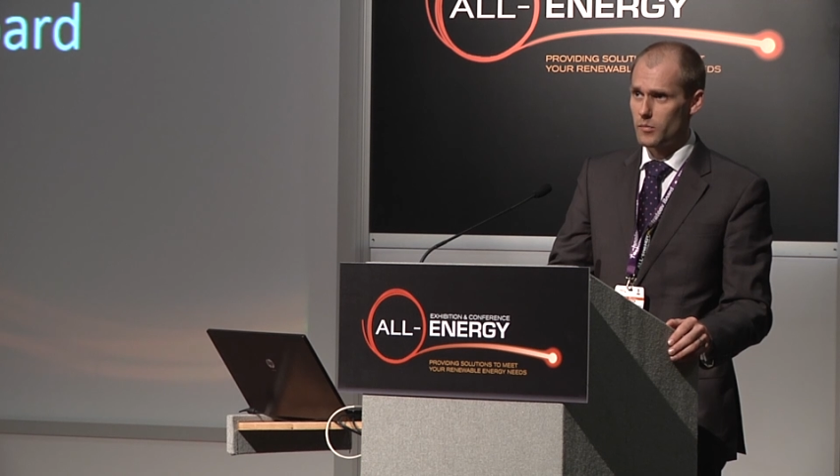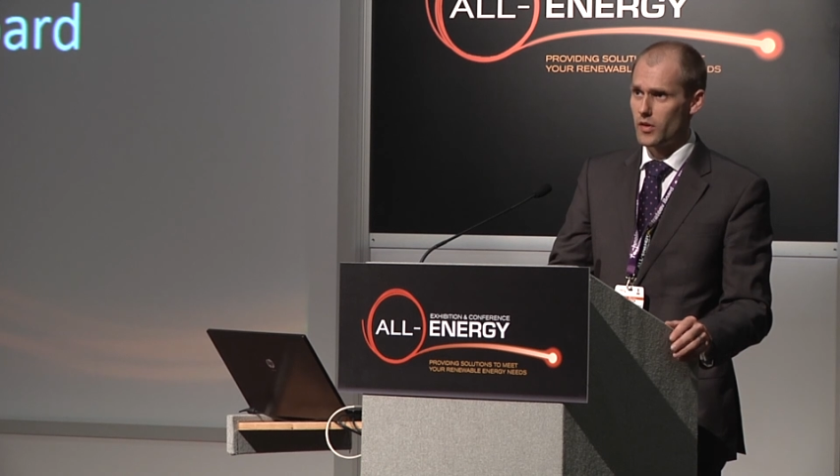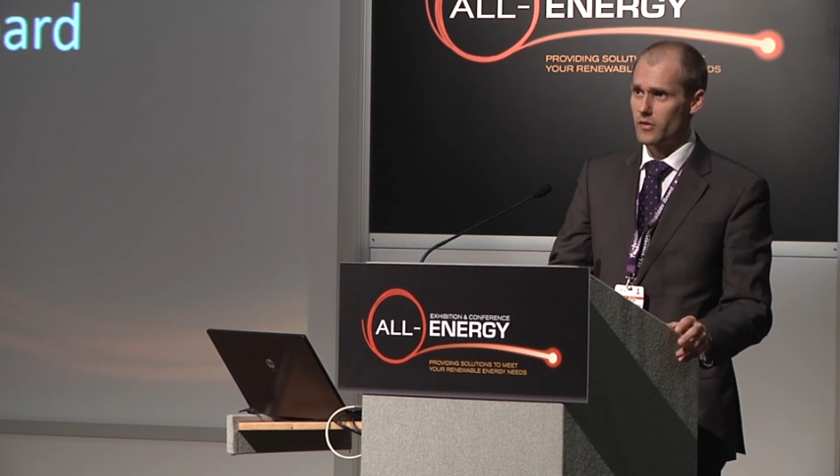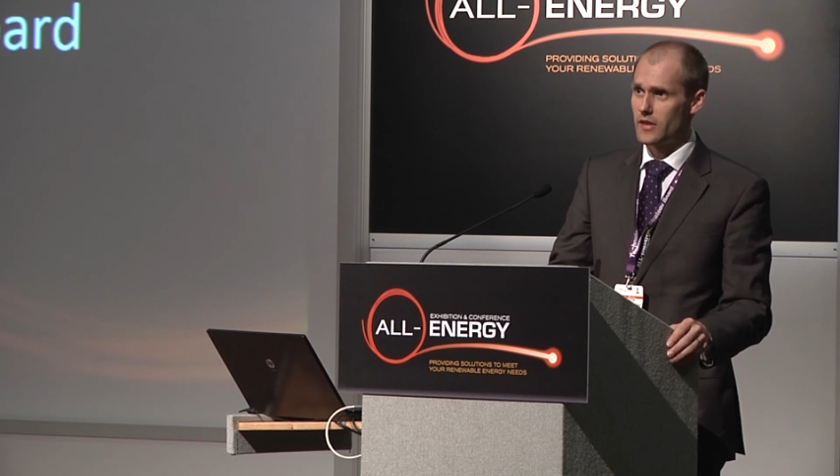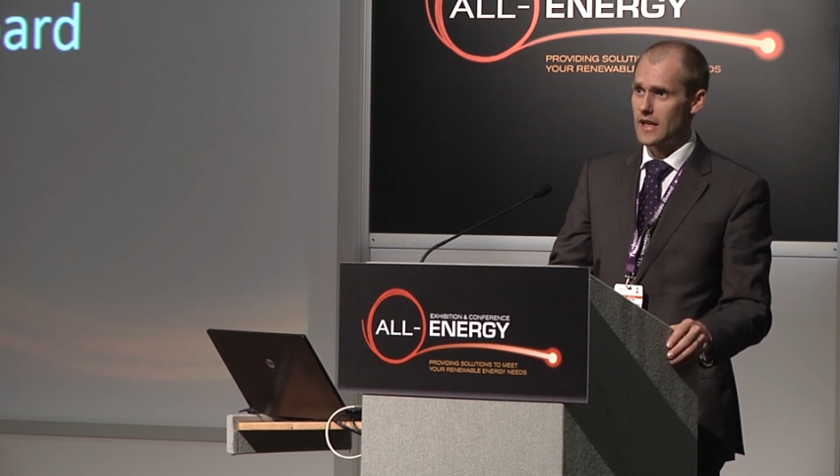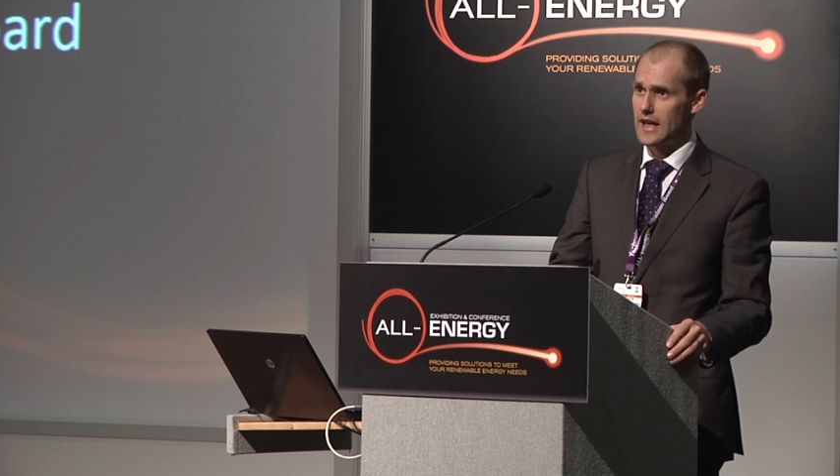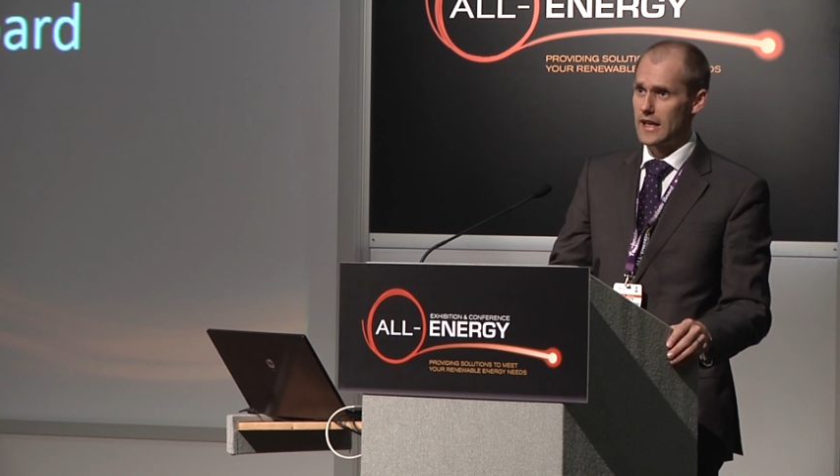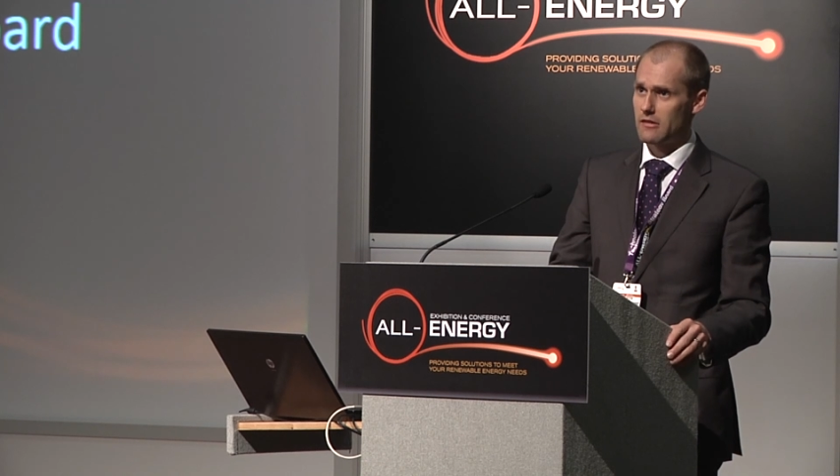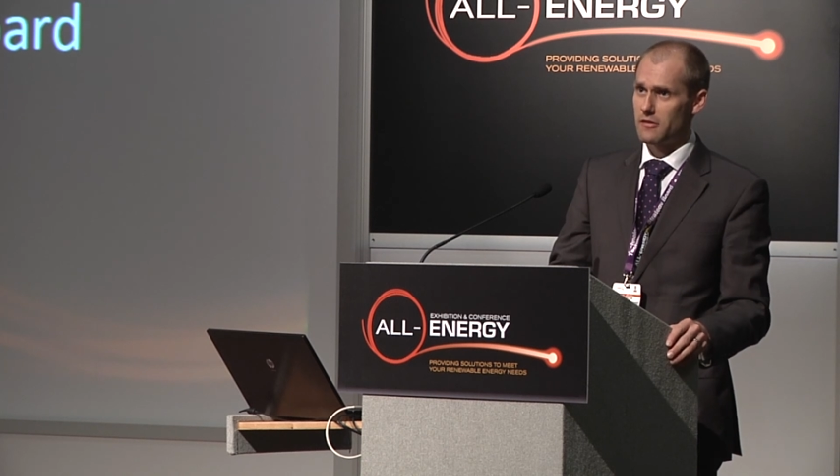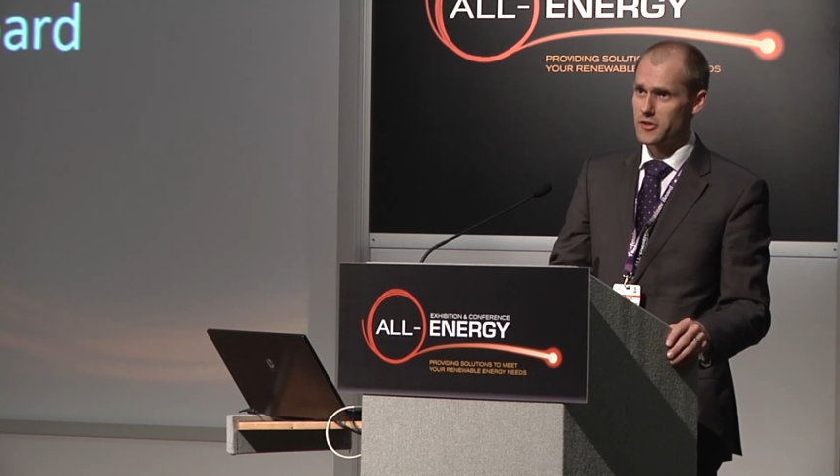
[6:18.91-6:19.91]
part of an
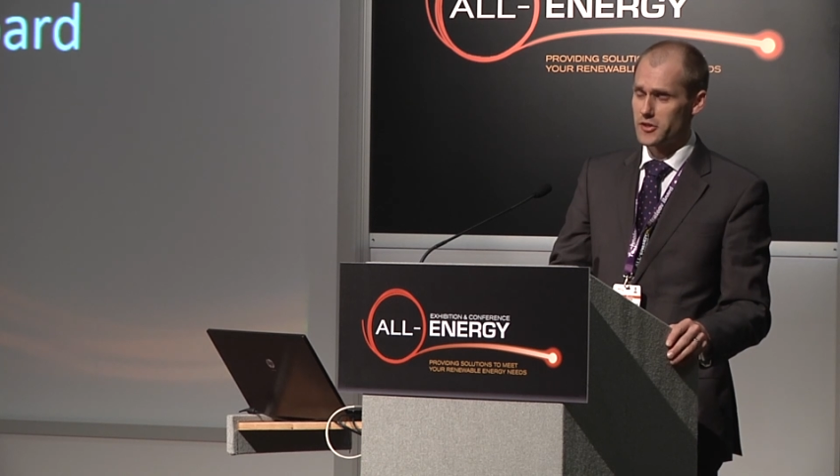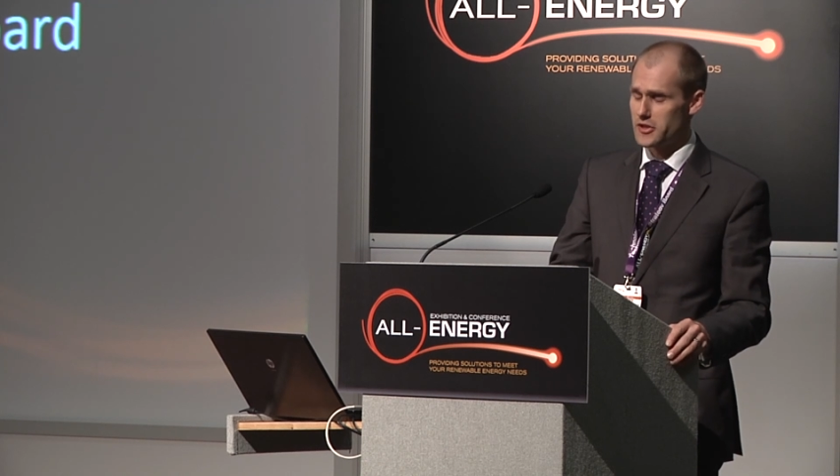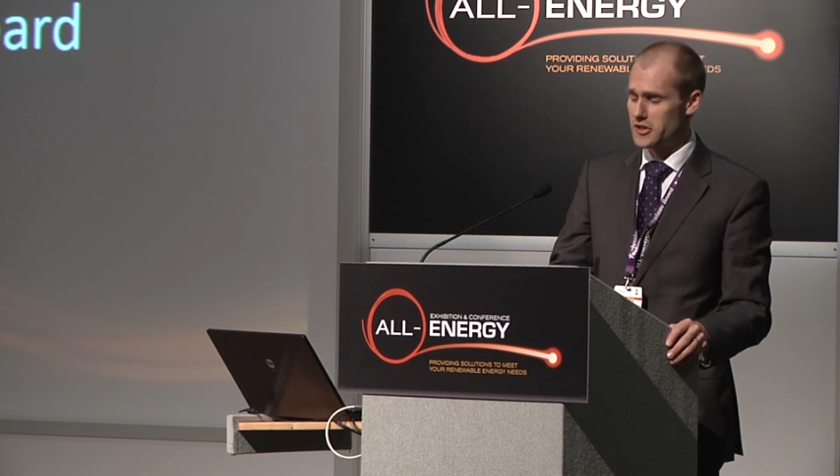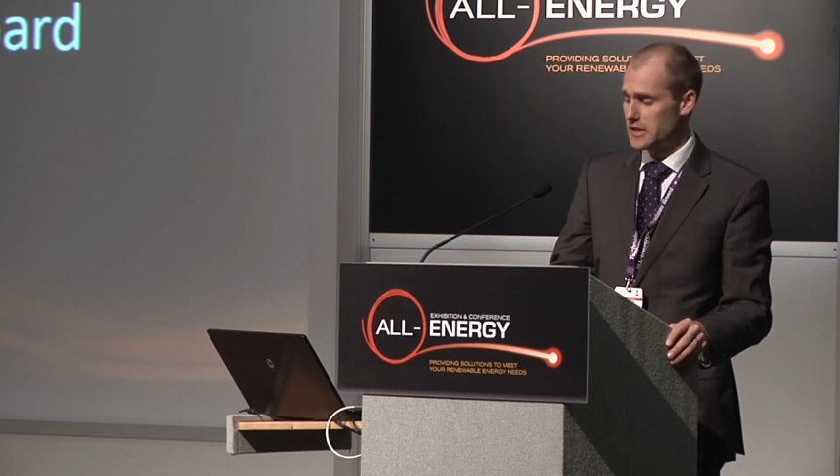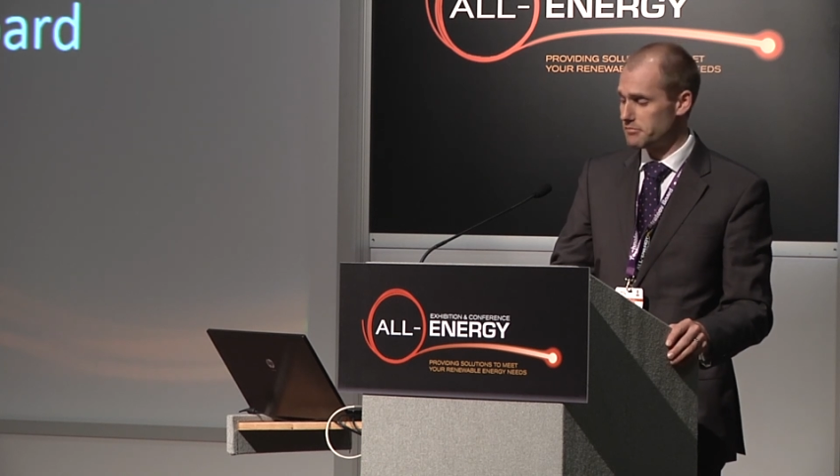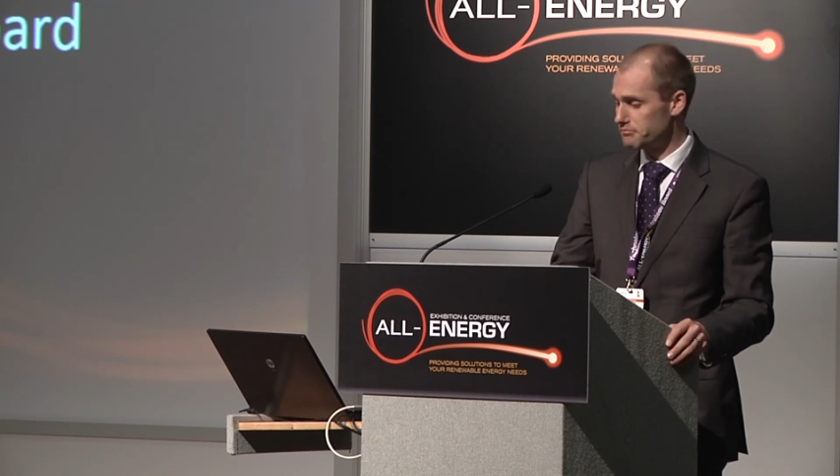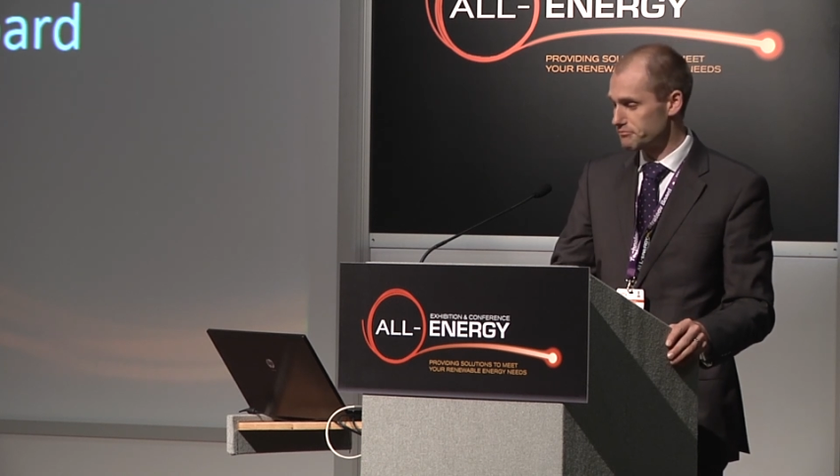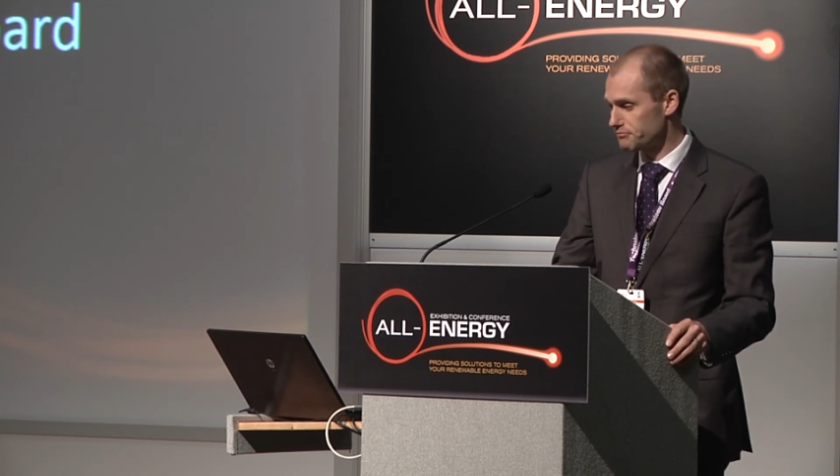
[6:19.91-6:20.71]
aircraft design team.